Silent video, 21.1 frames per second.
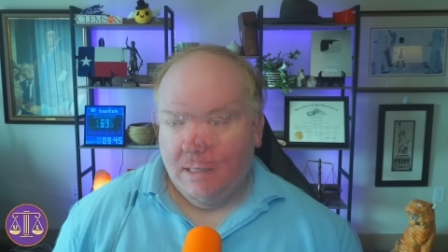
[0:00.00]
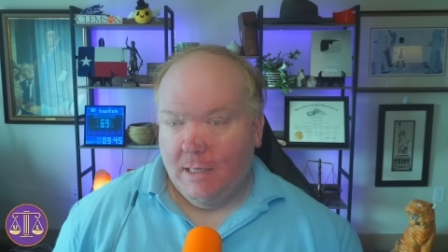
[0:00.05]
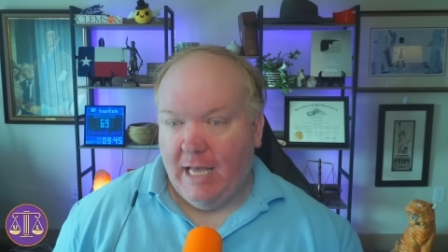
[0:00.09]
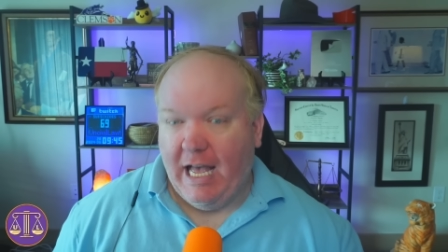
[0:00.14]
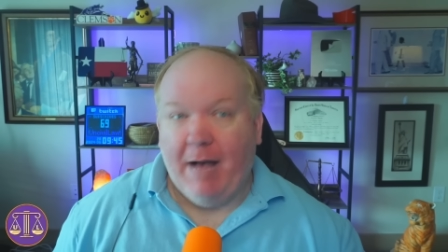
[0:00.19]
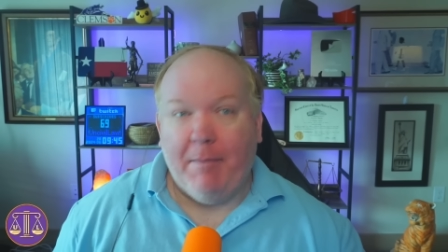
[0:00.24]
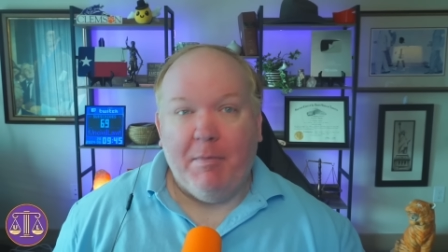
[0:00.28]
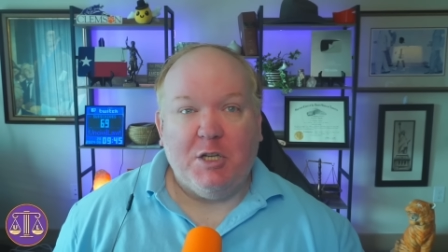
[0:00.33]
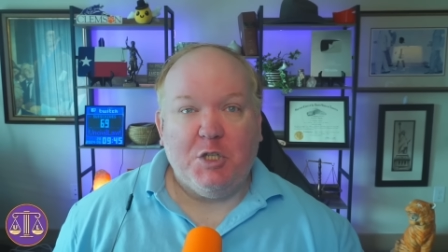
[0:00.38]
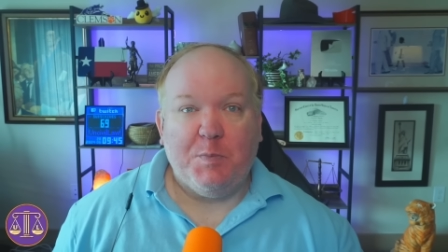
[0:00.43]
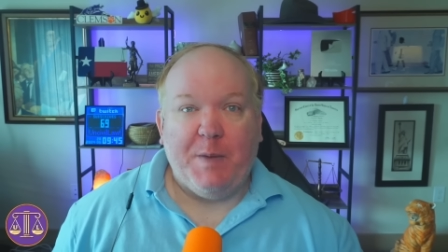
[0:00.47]

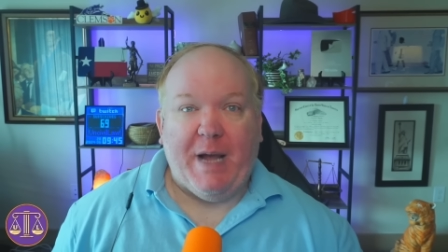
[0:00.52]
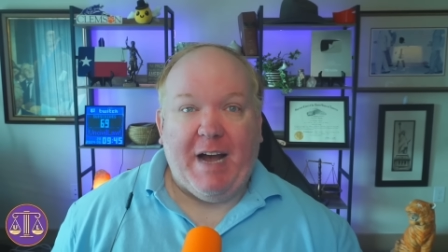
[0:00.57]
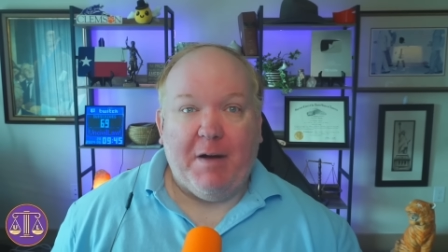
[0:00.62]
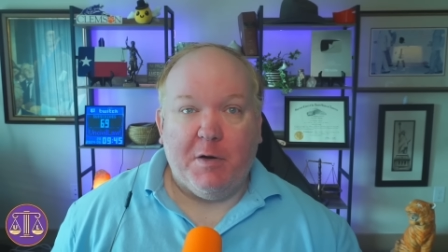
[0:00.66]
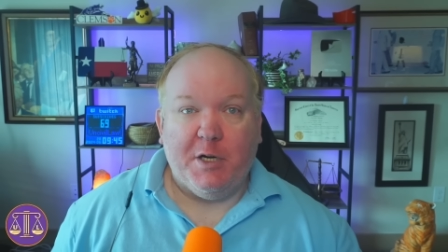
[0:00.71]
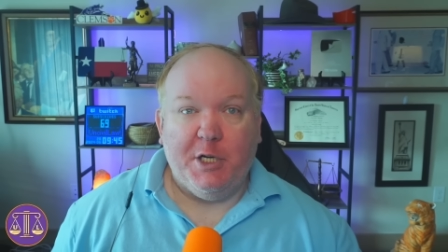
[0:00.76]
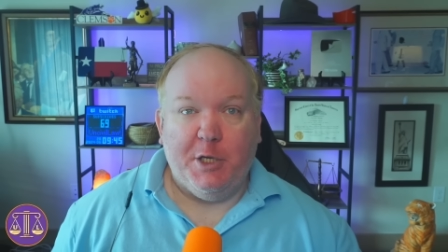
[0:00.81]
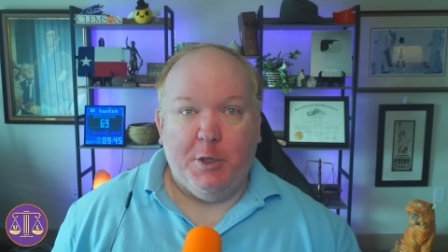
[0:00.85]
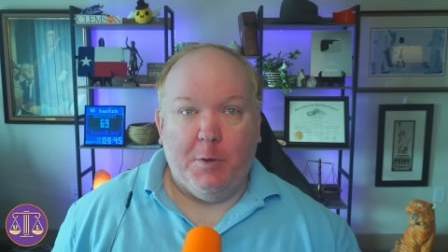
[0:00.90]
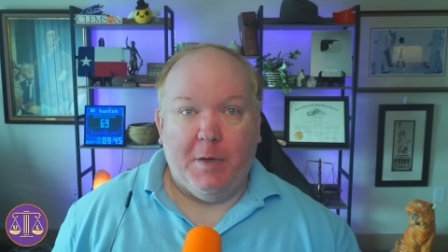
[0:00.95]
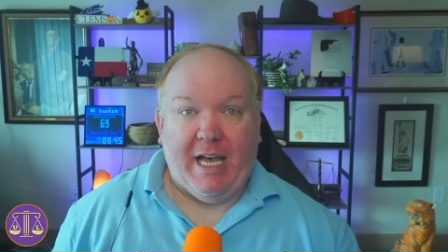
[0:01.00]
How much power
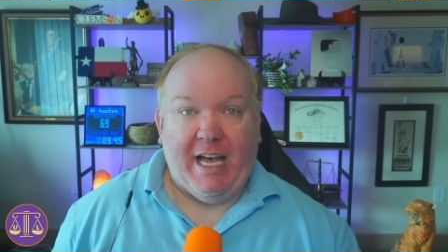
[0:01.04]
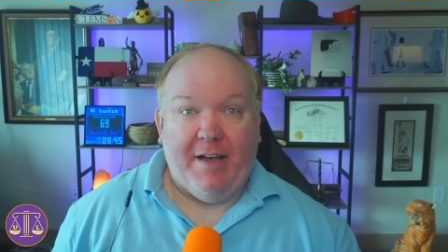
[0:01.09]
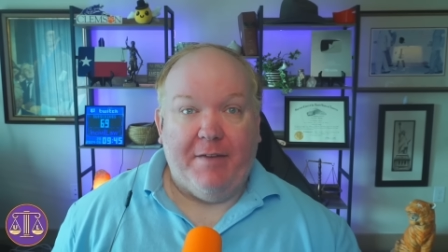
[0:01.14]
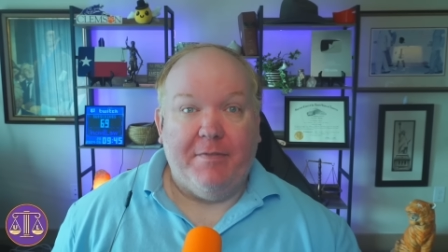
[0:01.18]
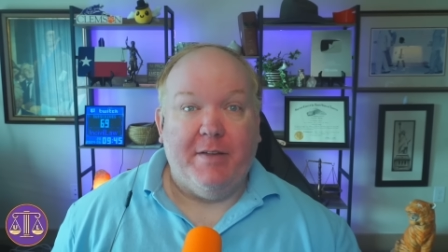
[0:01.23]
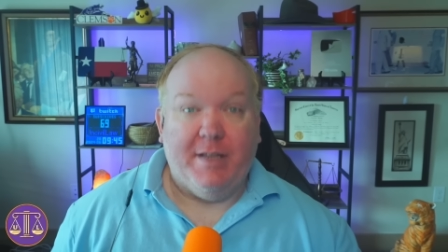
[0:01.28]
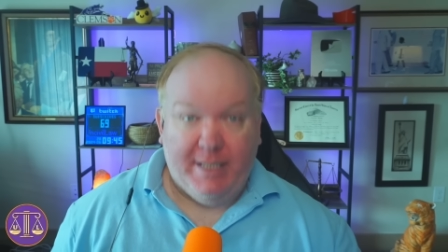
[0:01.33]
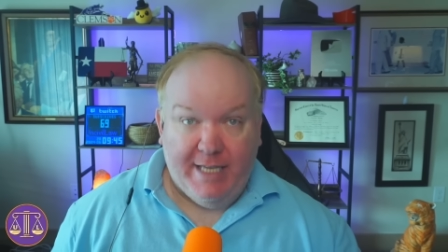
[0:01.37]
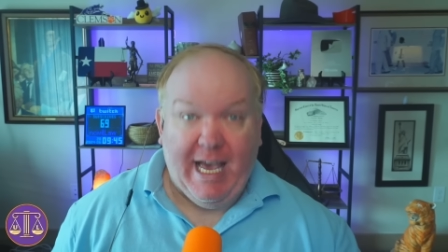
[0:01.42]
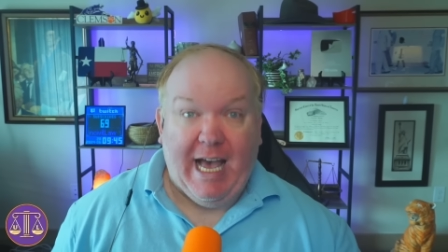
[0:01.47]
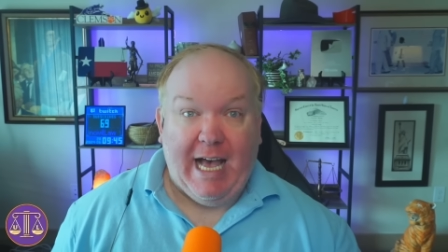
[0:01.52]
do you have?
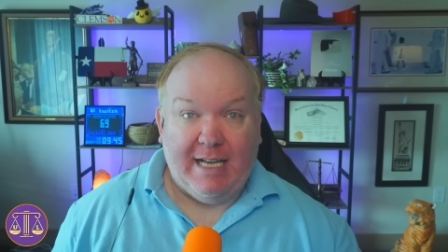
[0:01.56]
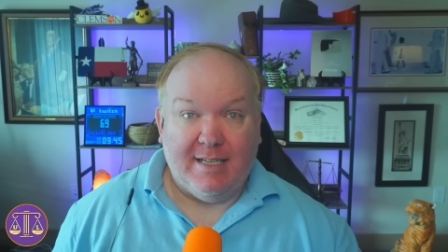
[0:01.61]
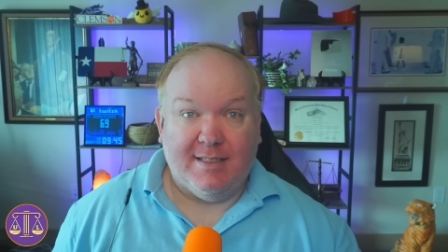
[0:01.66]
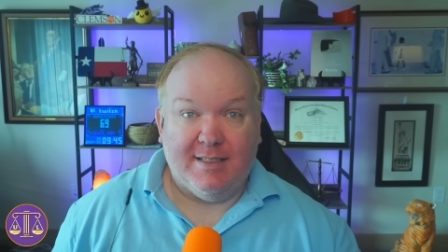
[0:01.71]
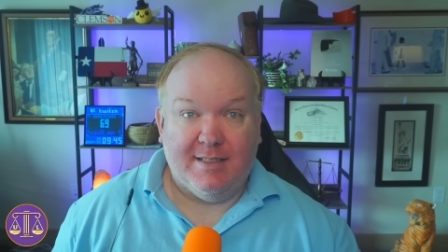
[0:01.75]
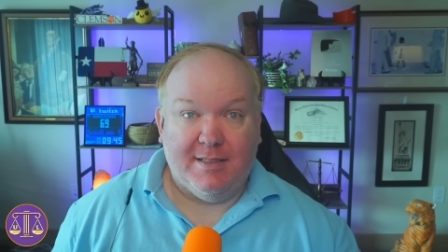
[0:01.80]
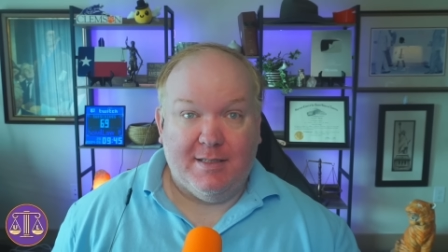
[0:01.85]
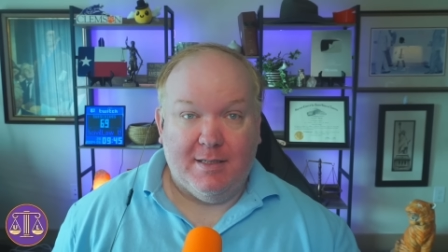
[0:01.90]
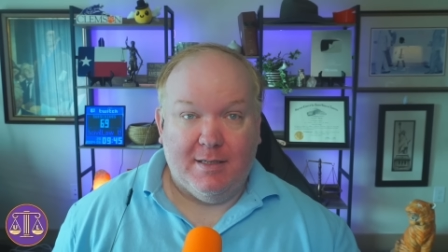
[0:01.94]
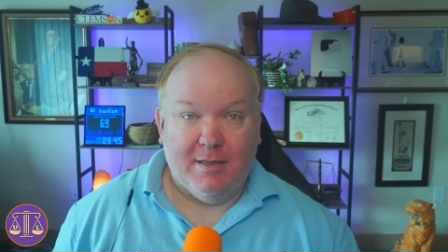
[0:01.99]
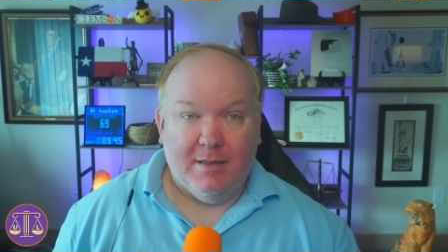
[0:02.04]

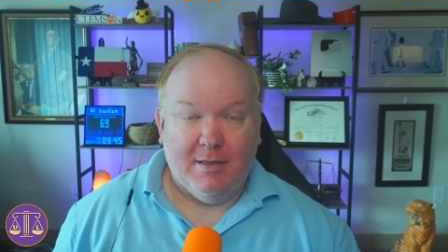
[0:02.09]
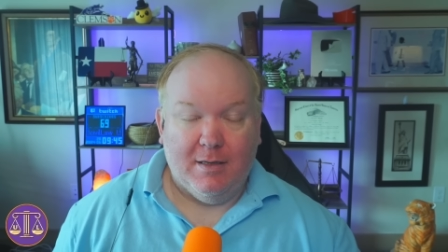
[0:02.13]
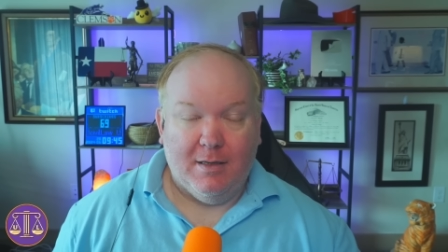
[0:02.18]
Yes.